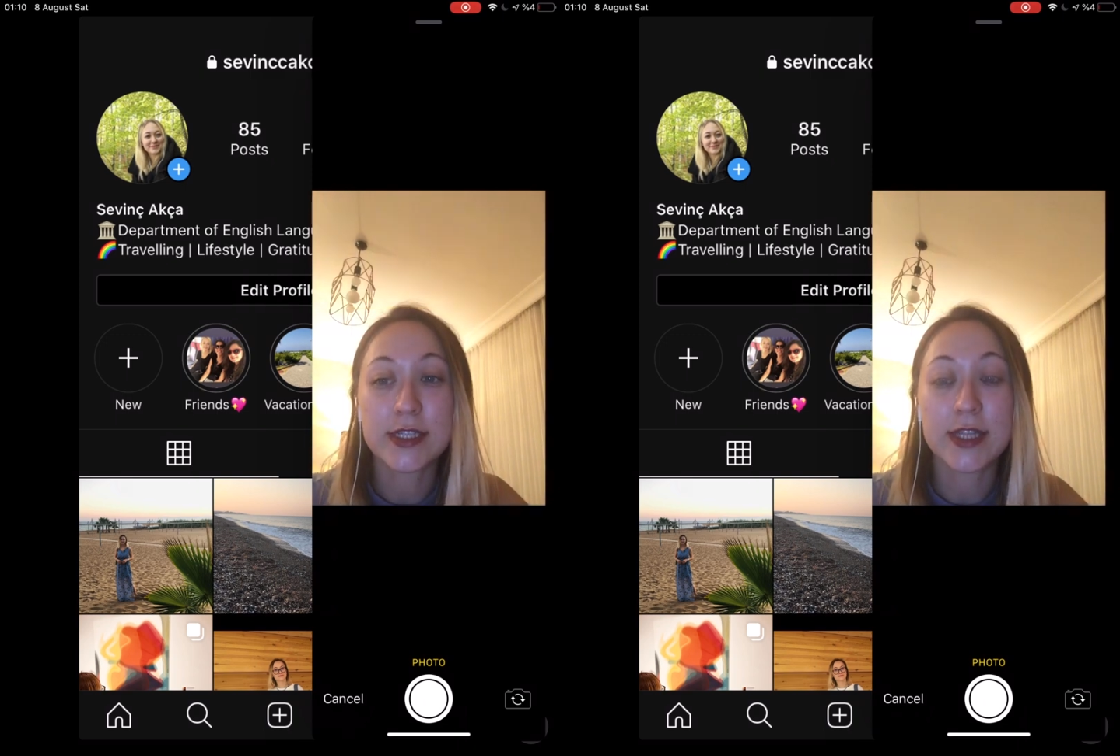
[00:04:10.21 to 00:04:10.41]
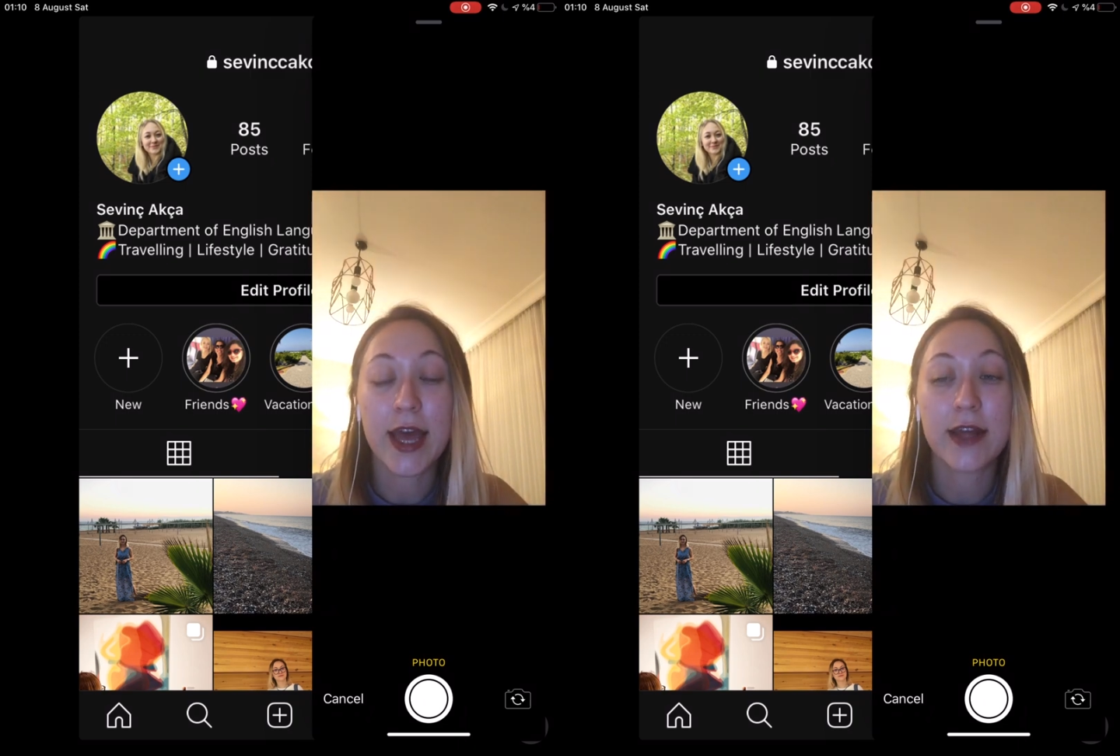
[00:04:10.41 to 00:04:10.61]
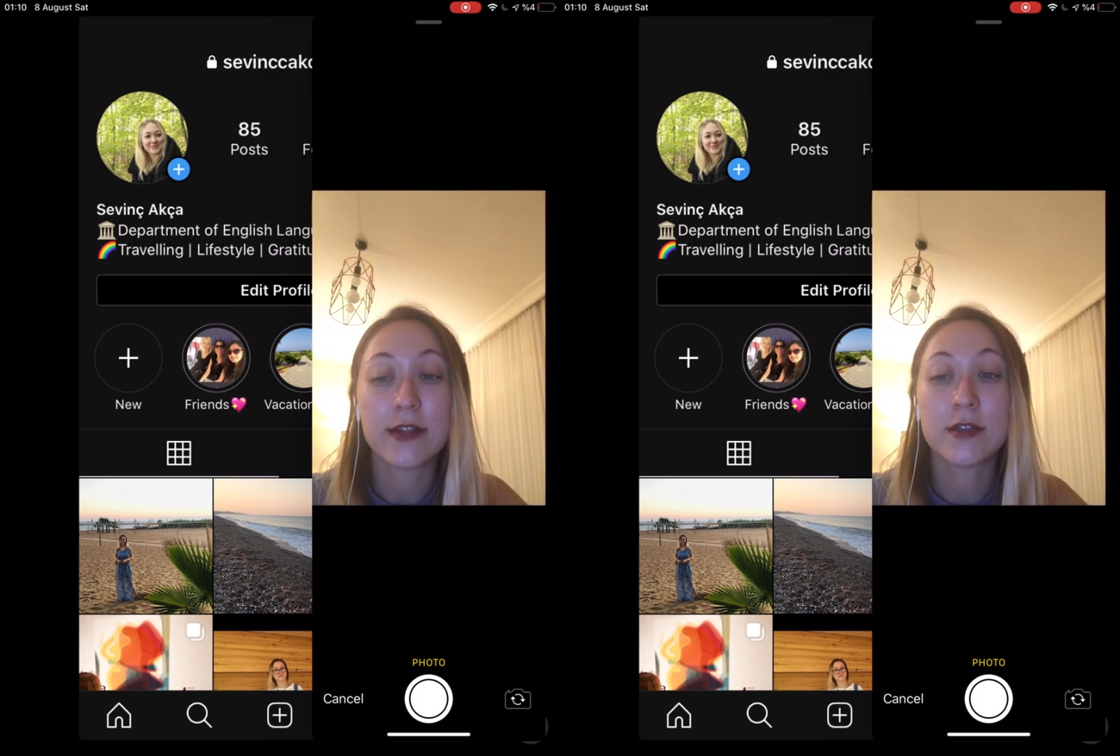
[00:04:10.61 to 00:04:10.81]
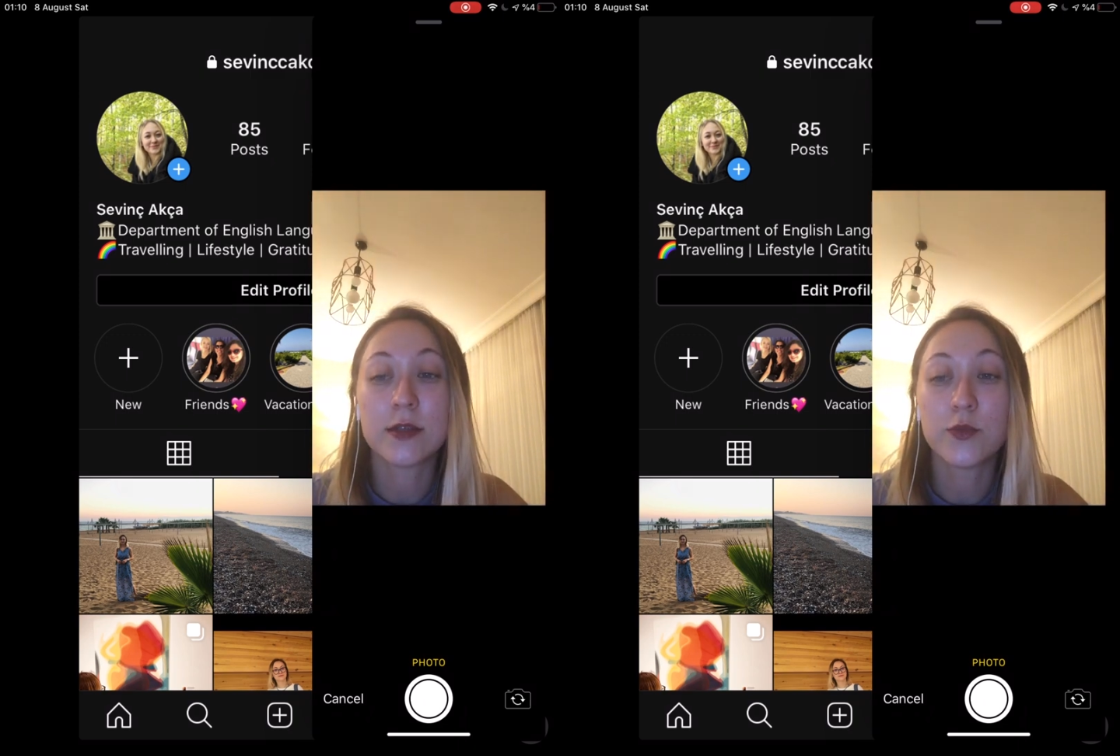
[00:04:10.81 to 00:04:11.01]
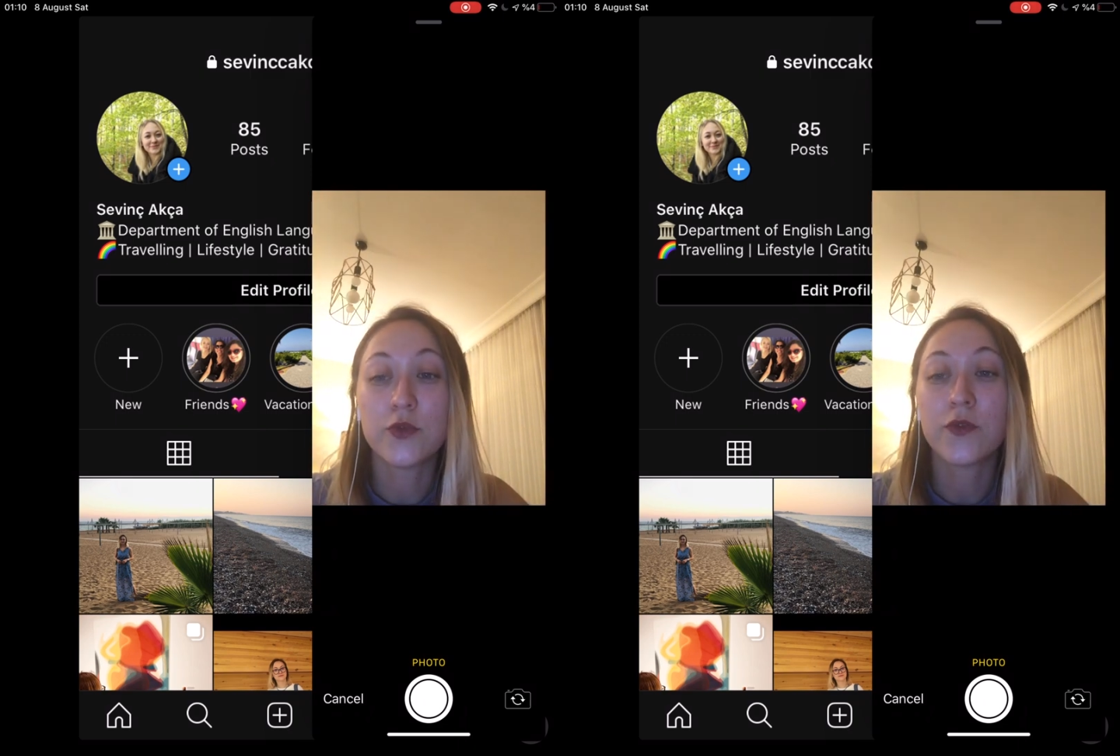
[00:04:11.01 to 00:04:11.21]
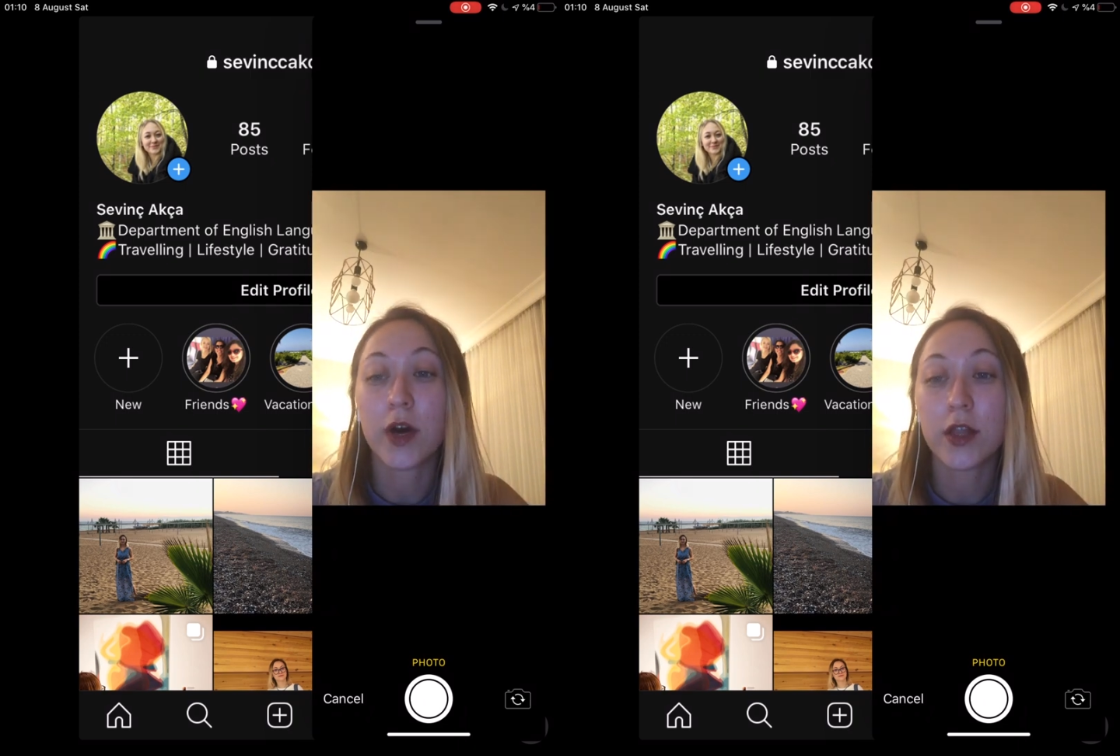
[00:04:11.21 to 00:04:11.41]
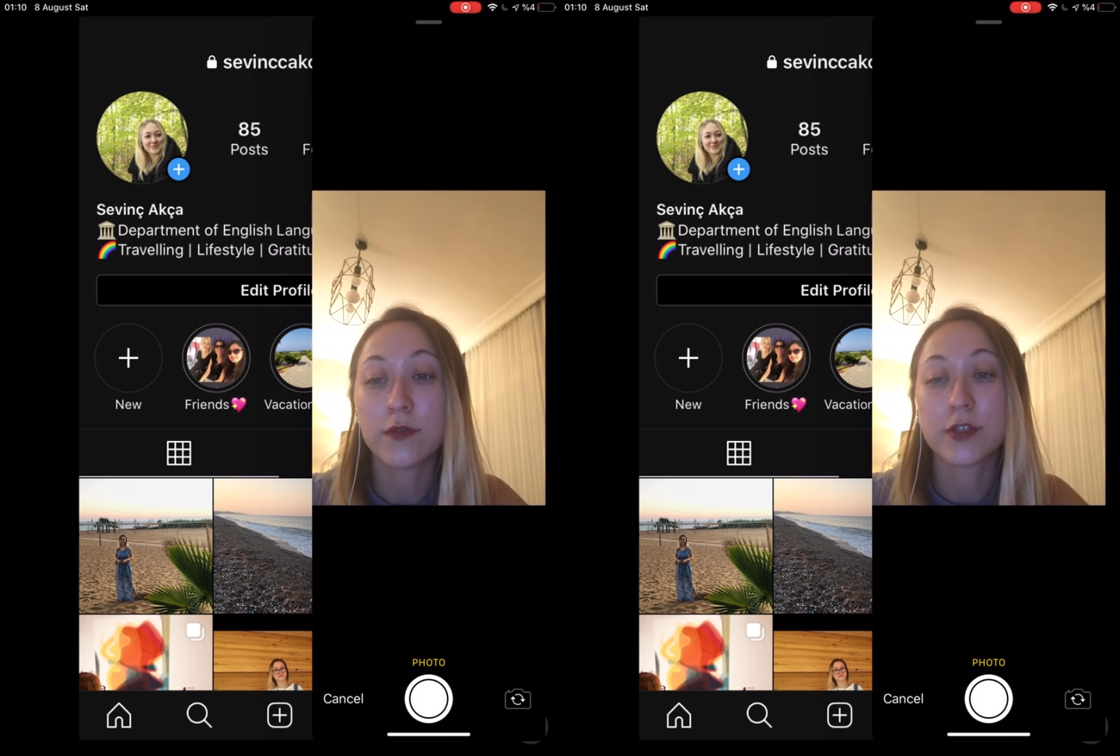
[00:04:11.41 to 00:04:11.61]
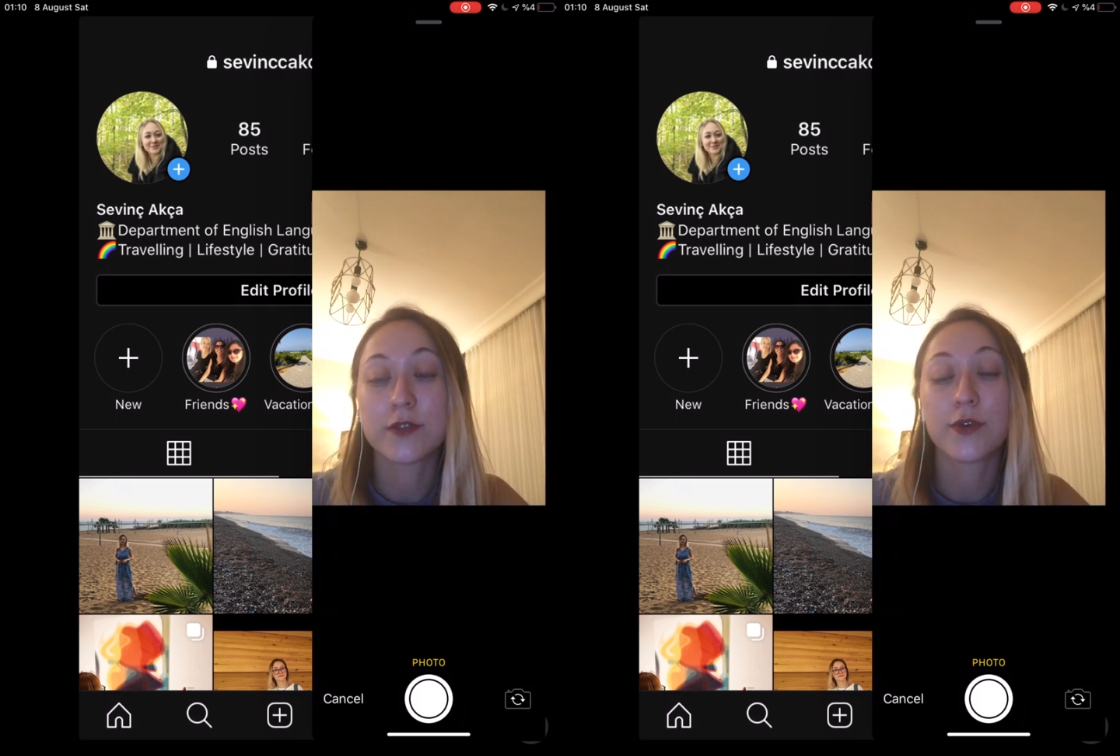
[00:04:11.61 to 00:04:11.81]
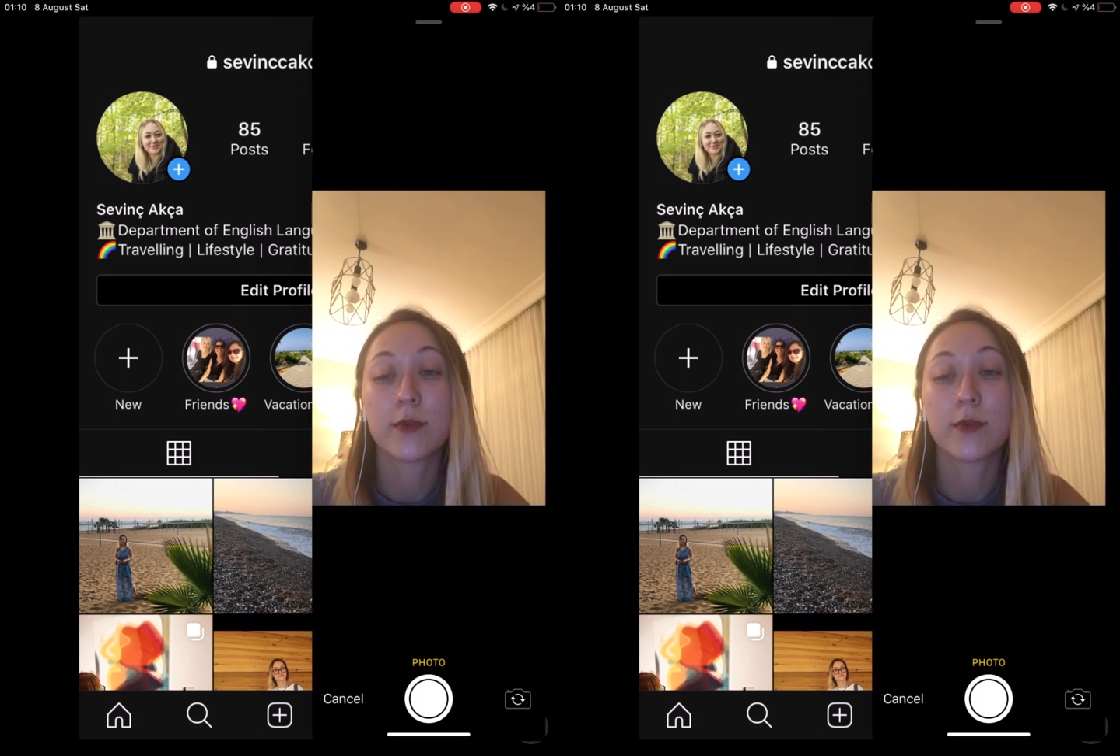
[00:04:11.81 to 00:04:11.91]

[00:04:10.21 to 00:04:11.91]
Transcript: and remove followers from